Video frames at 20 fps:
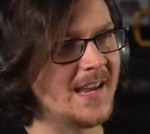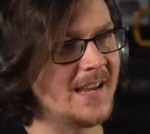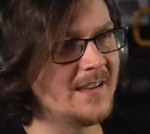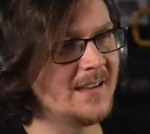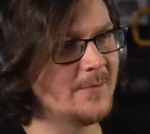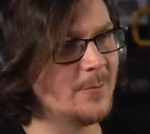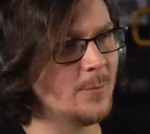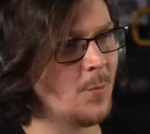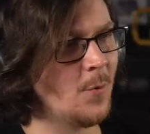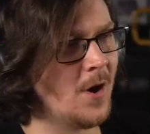
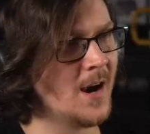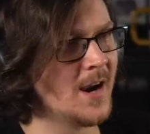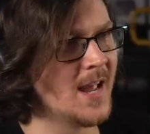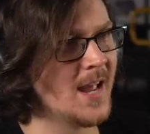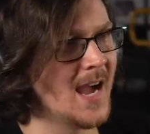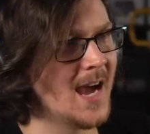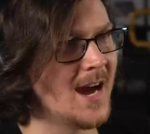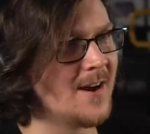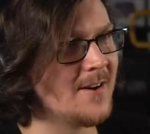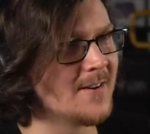he won
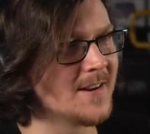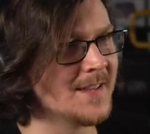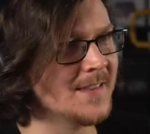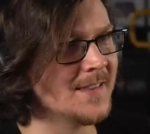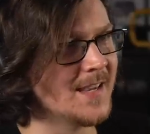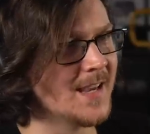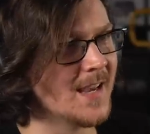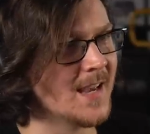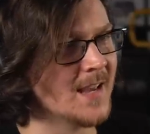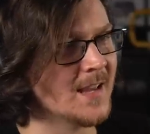out in
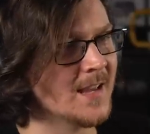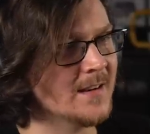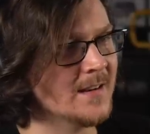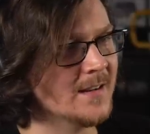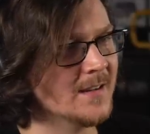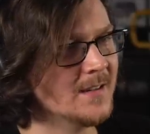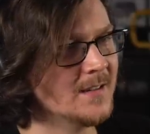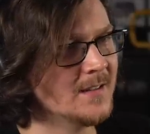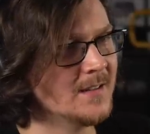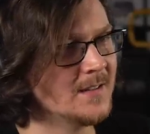the
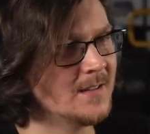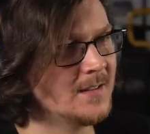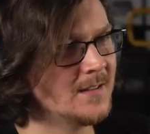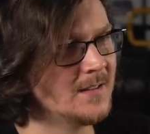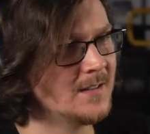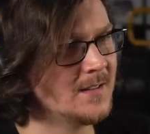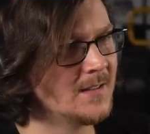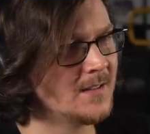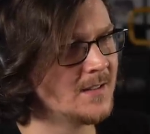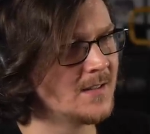end.
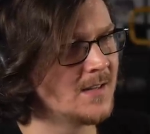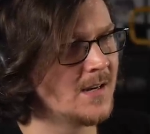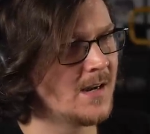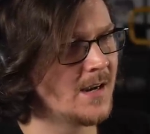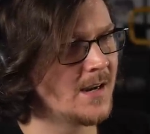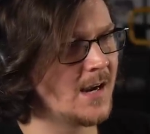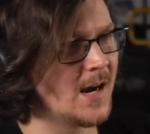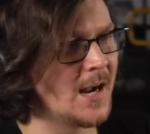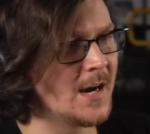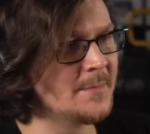
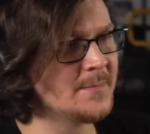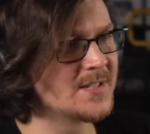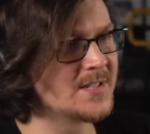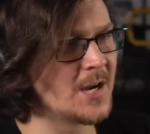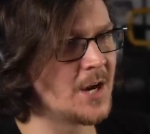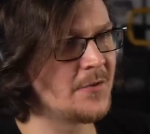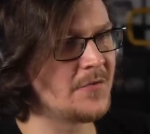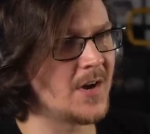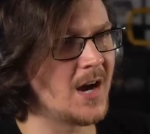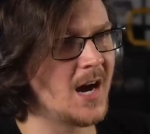Got
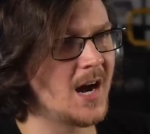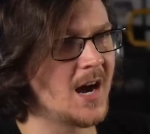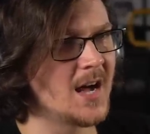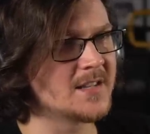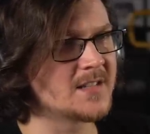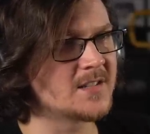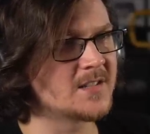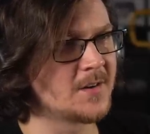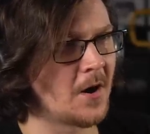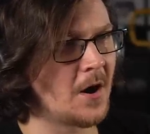himself a
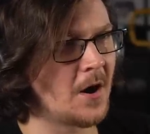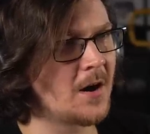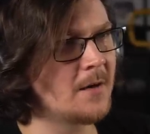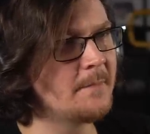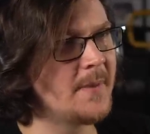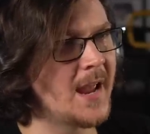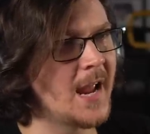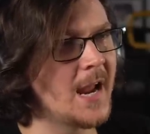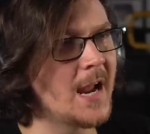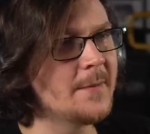hot star,
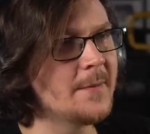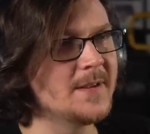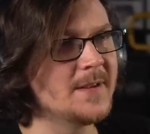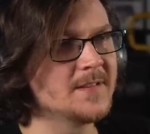babe.